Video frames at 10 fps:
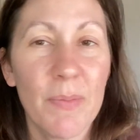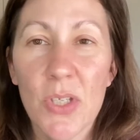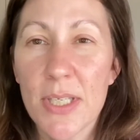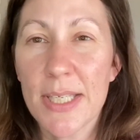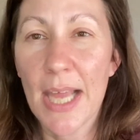
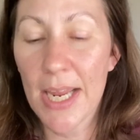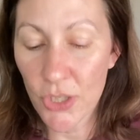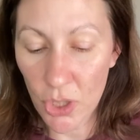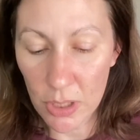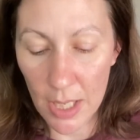Sage
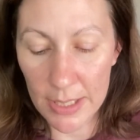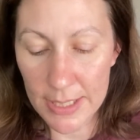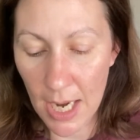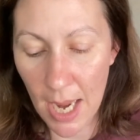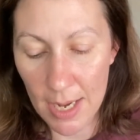a lot of
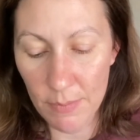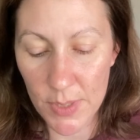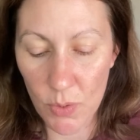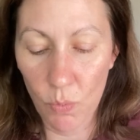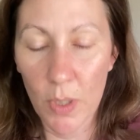
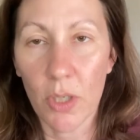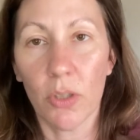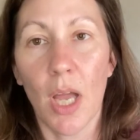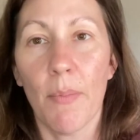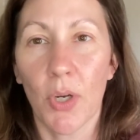times will
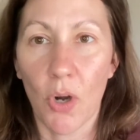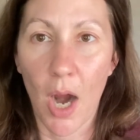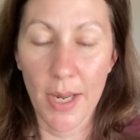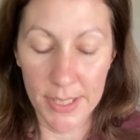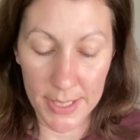come
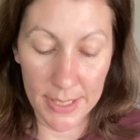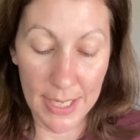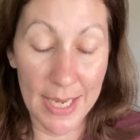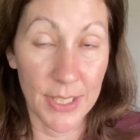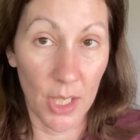across
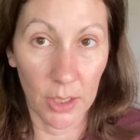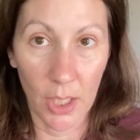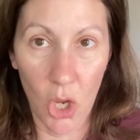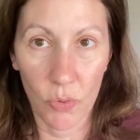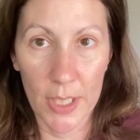as
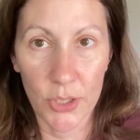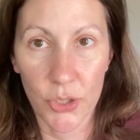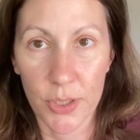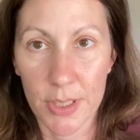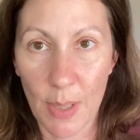
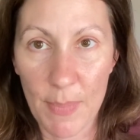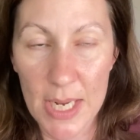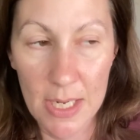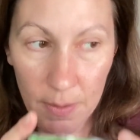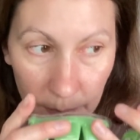cologne-ish to
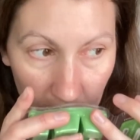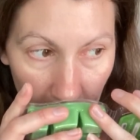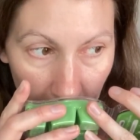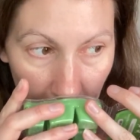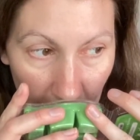me
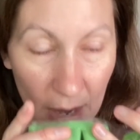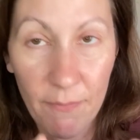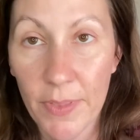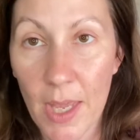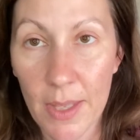
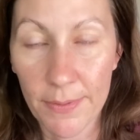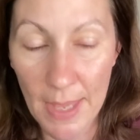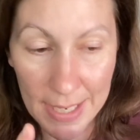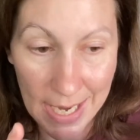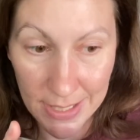if the
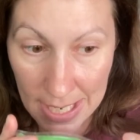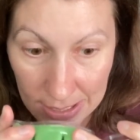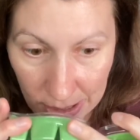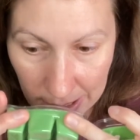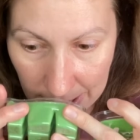thing has
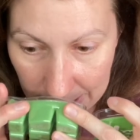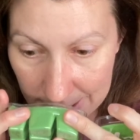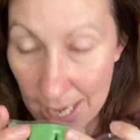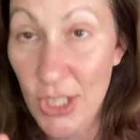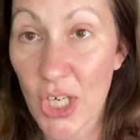
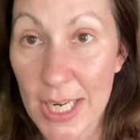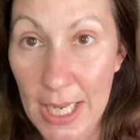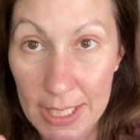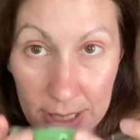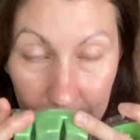sage in
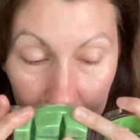it.